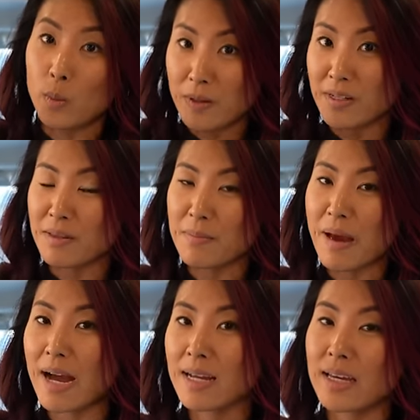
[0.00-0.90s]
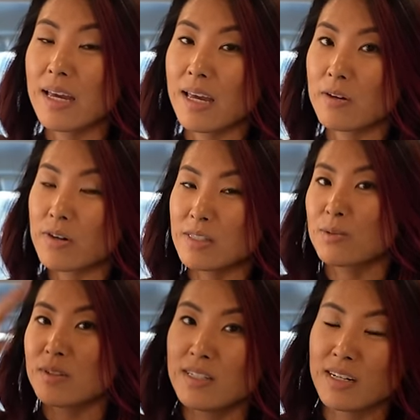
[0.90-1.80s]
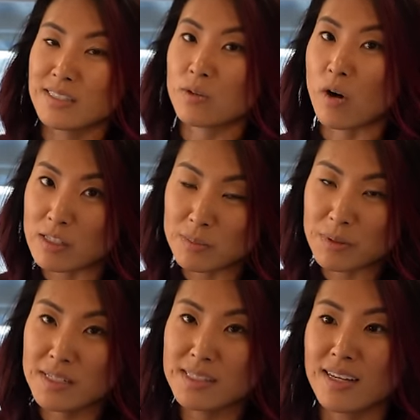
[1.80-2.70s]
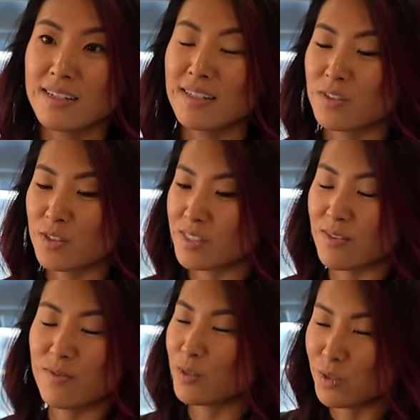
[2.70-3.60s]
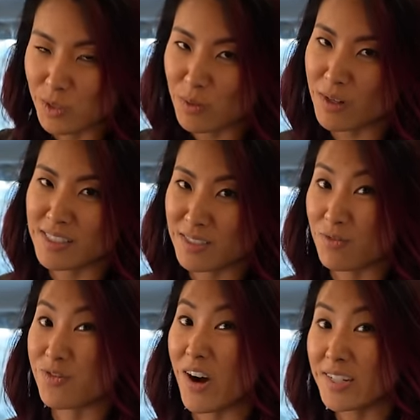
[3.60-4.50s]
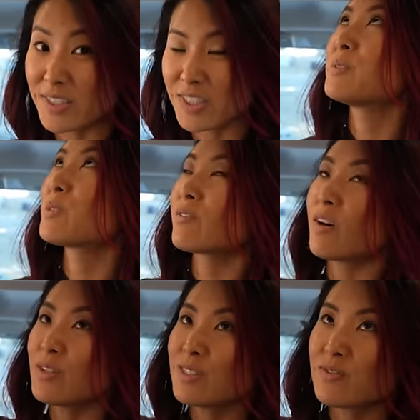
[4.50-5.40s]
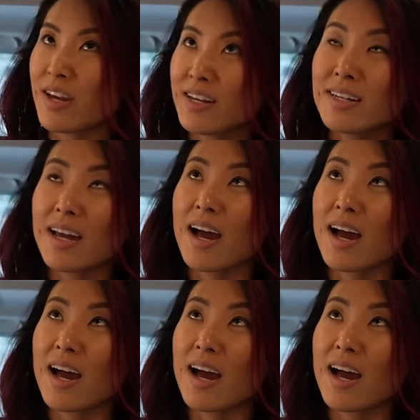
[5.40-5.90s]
open in the back, it creates a really nice cross breeze and it's just, it feels so nice and fresh. So I've got this fan.